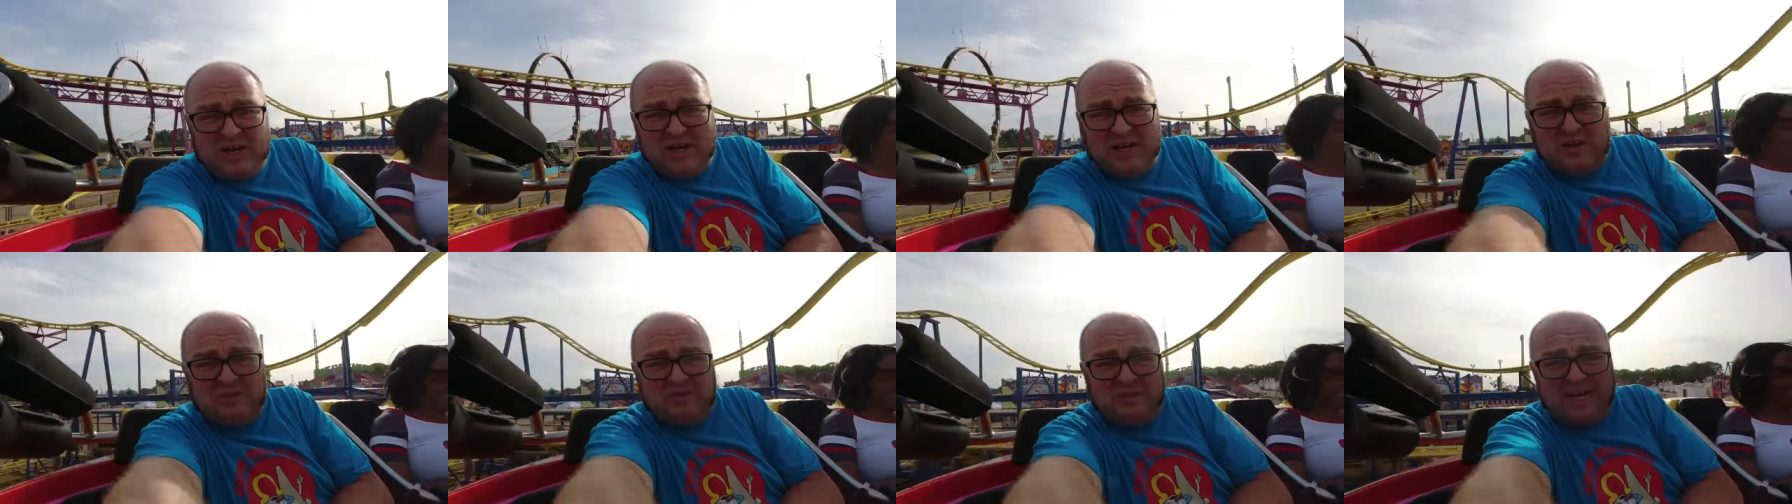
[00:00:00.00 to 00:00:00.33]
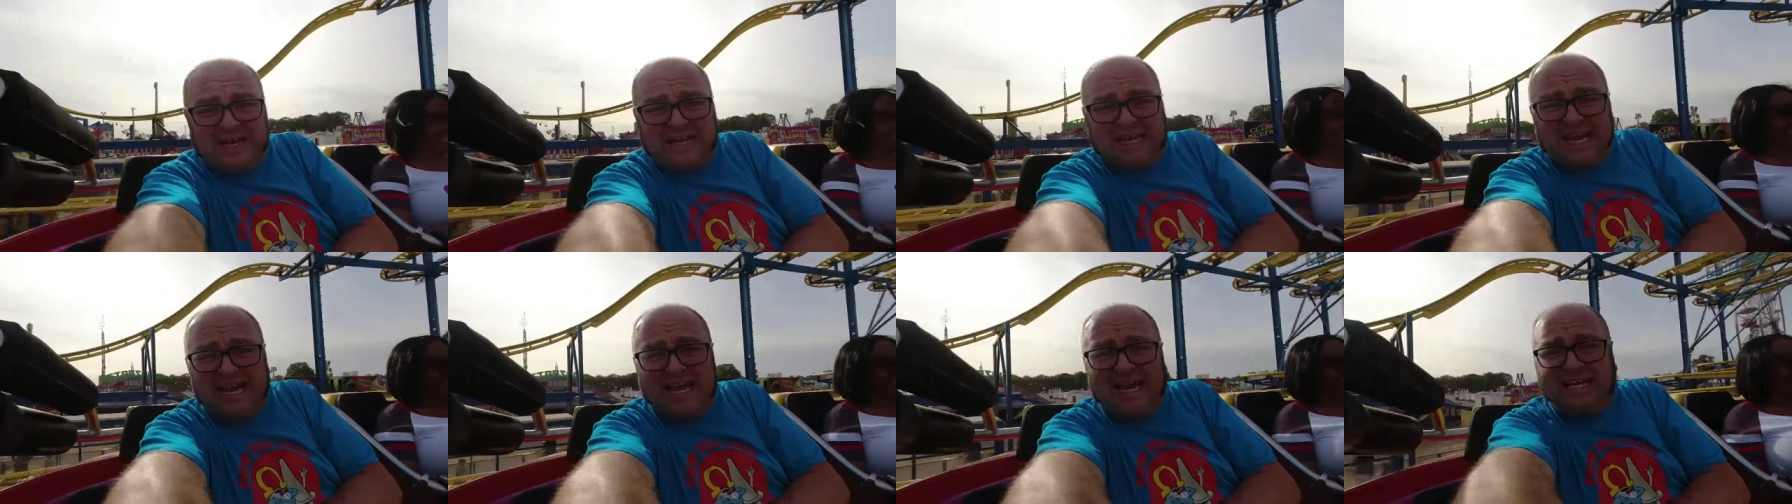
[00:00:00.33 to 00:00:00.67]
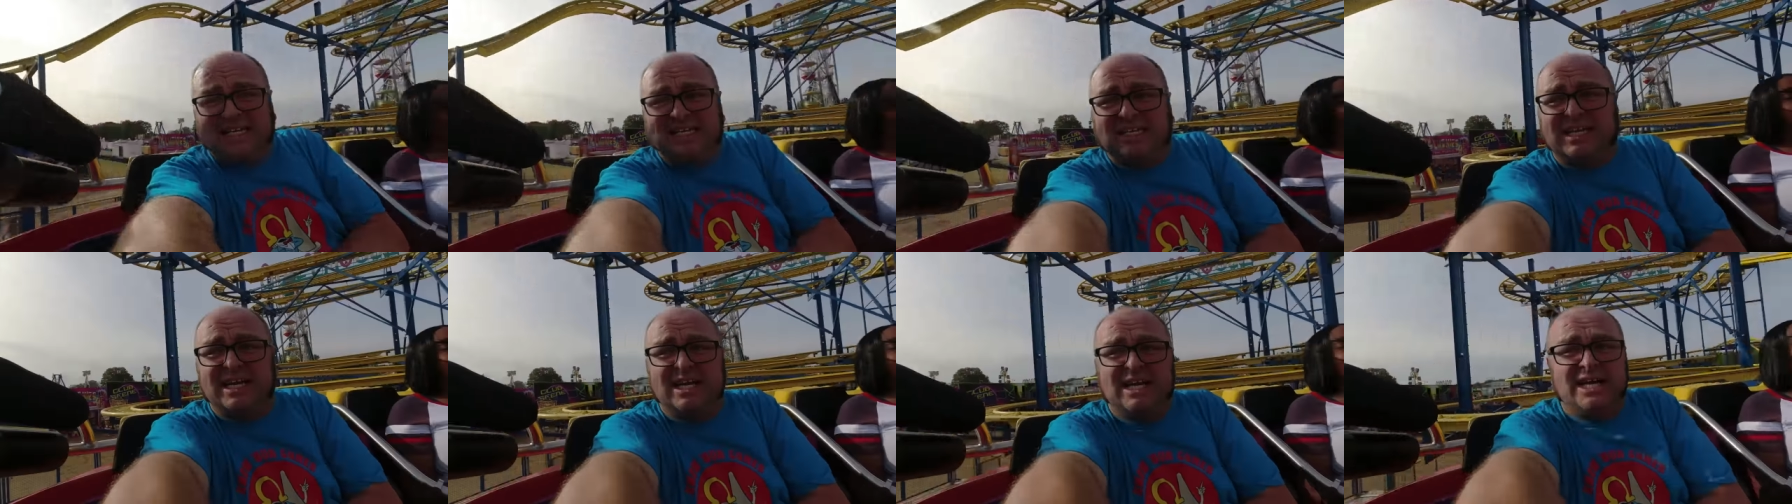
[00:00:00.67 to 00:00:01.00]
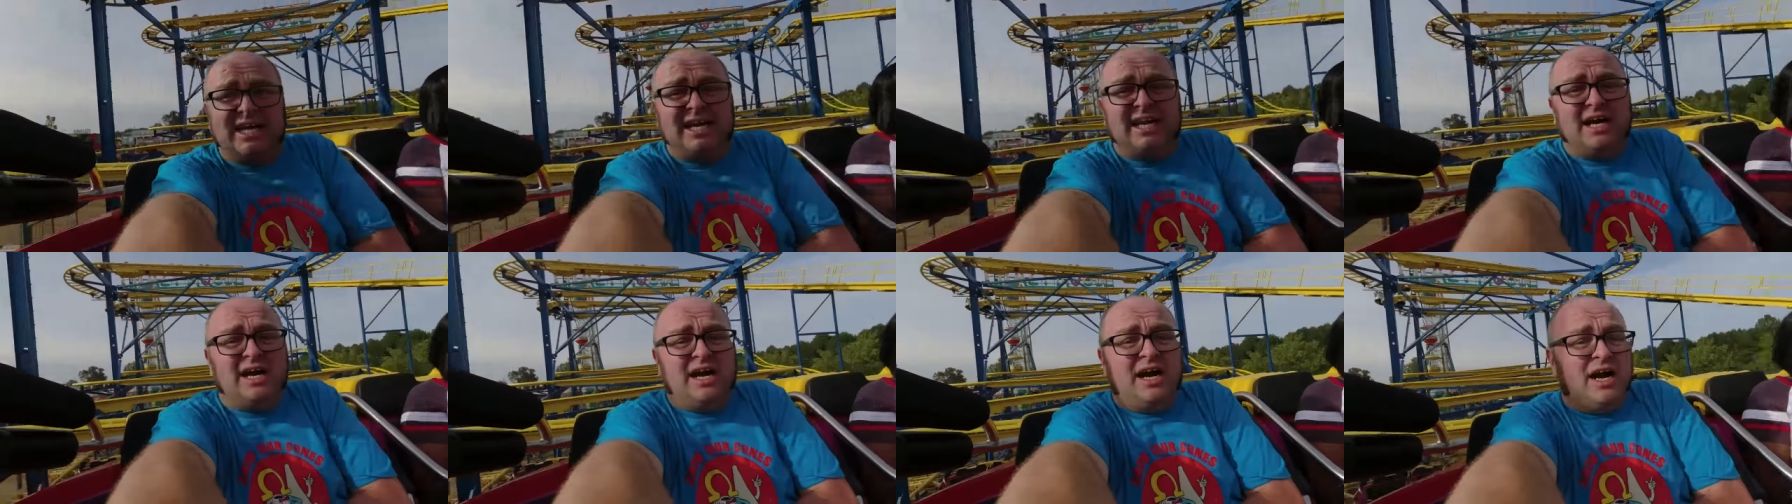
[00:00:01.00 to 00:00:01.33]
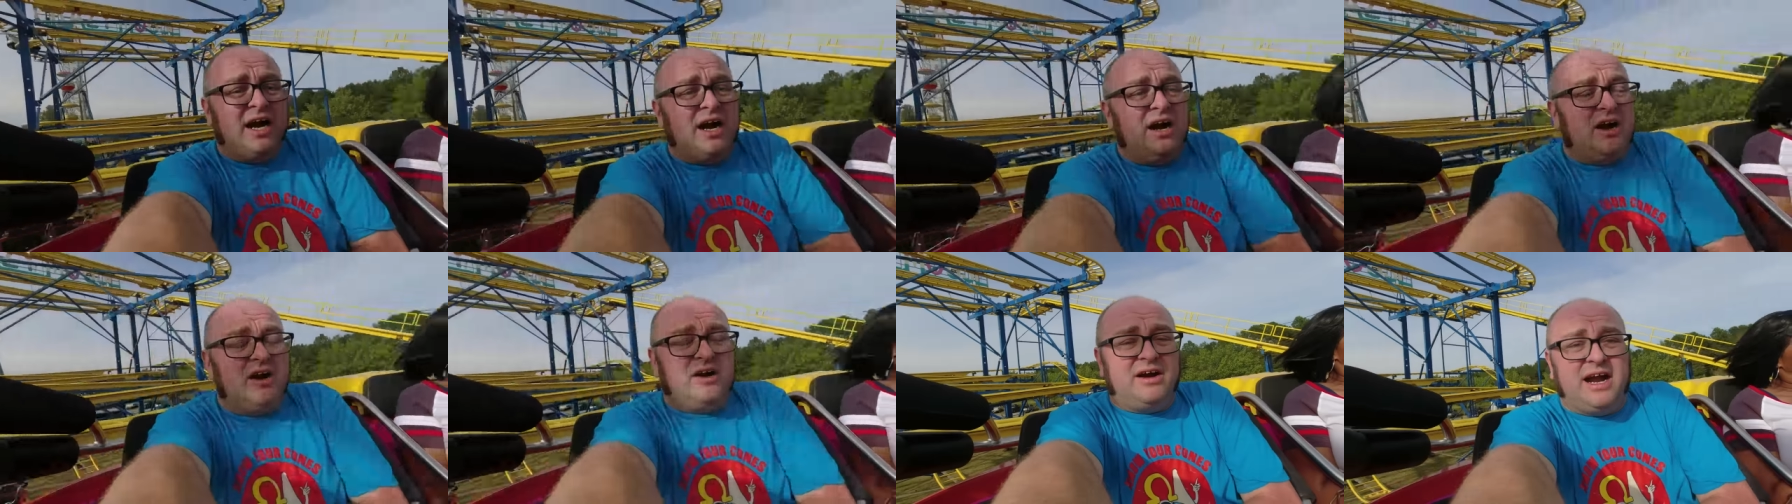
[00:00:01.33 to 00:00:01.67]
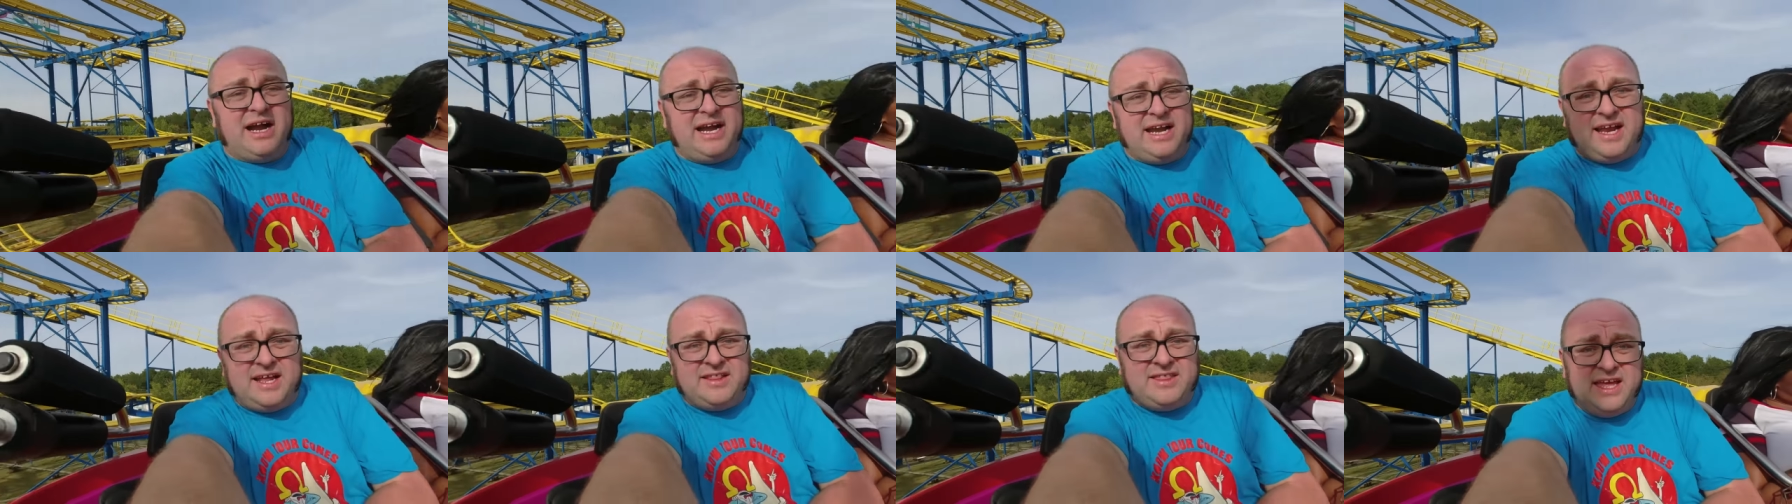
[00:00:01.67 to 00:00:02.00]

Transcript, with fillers: Oh my gosh. All right,